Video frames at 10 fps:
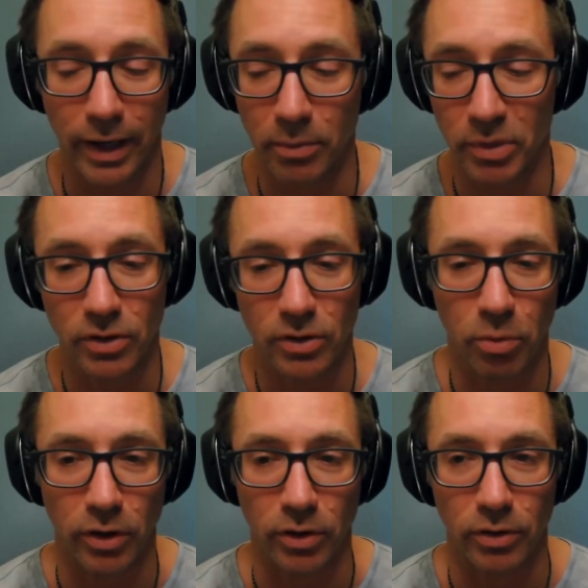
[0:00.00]
a business
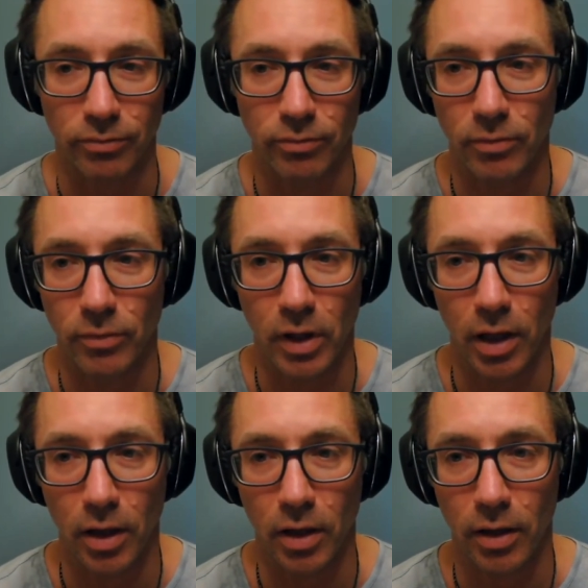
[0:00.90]
partner
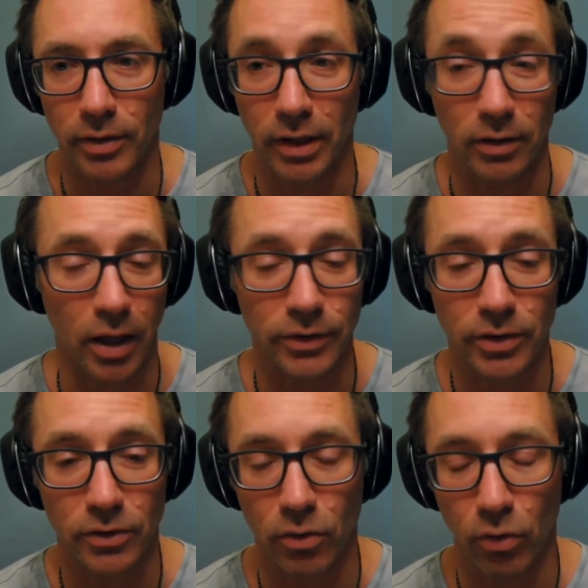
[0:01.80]
that
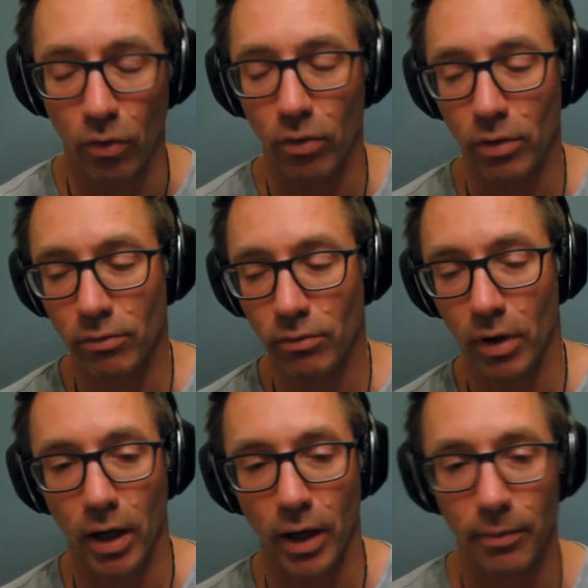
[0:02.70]
lost in school
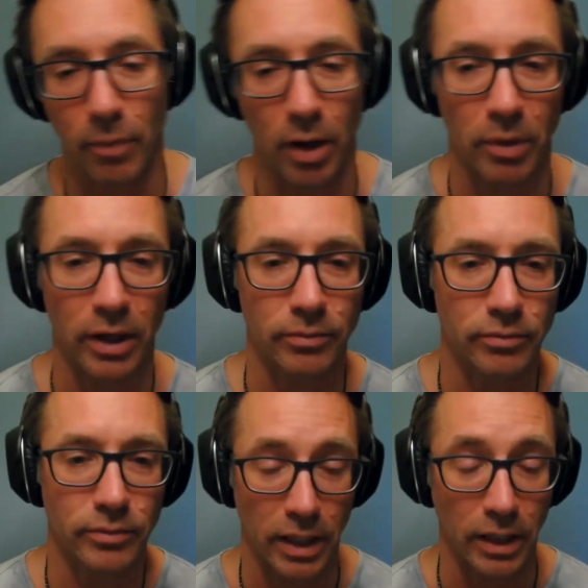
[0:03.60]
on my
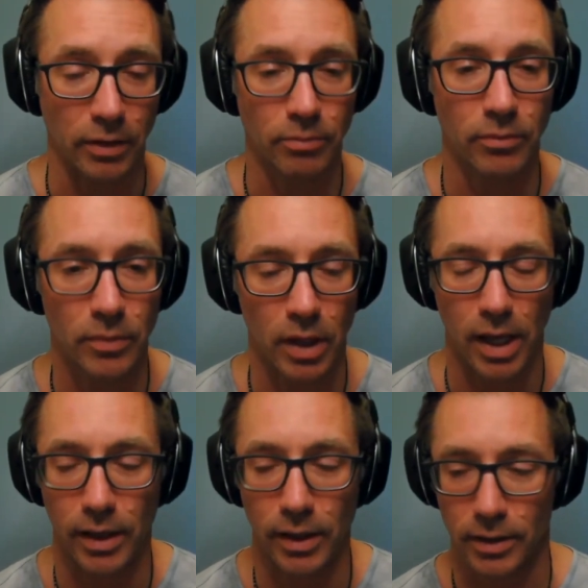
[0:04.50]
team,
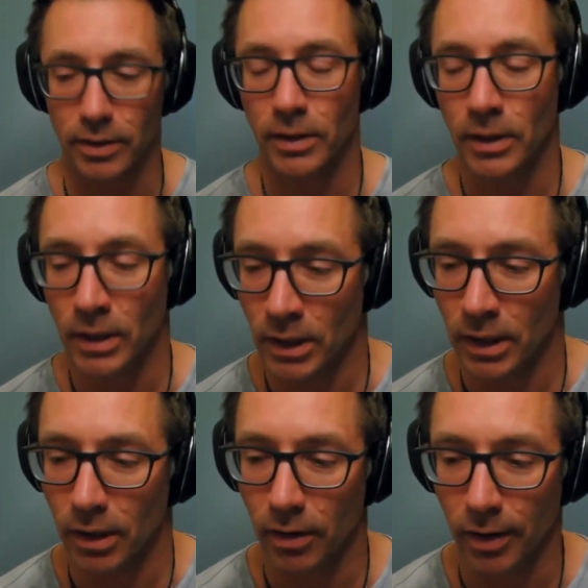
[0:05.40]
and
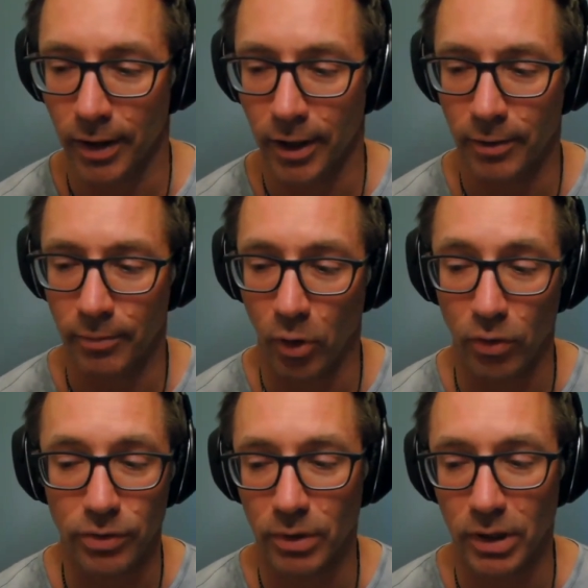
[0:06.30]

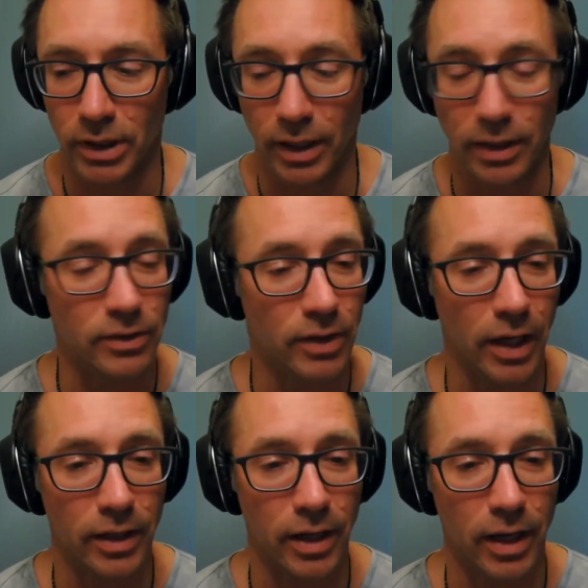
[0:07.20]
ultimately they
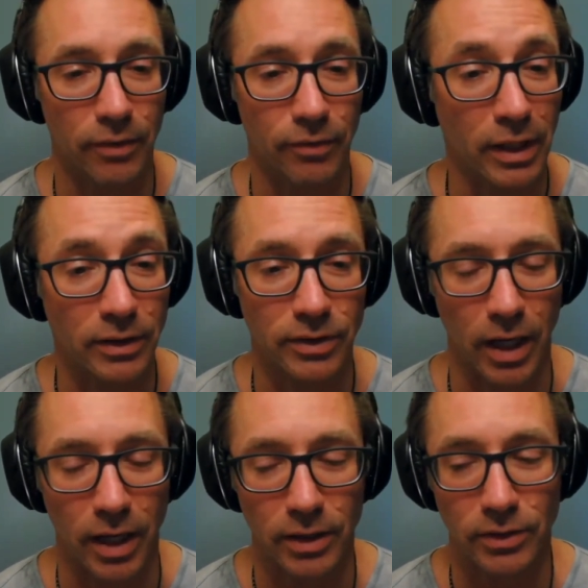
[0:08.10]
decided, hey, if he
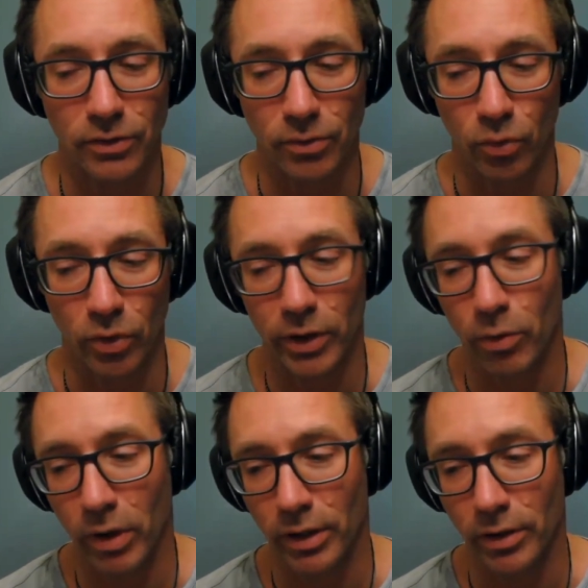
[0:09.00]
stays, we're
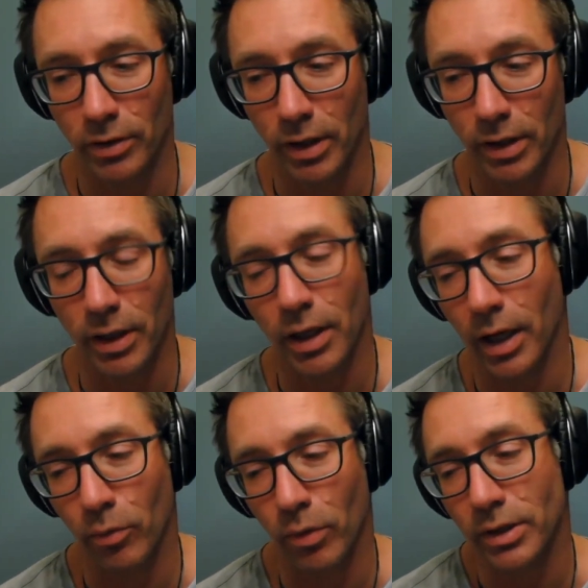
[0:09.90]
quitting. And then
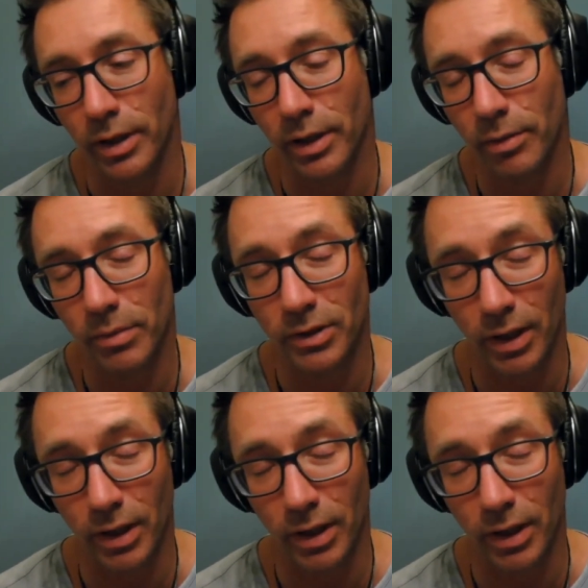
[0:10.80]
I went to him and said,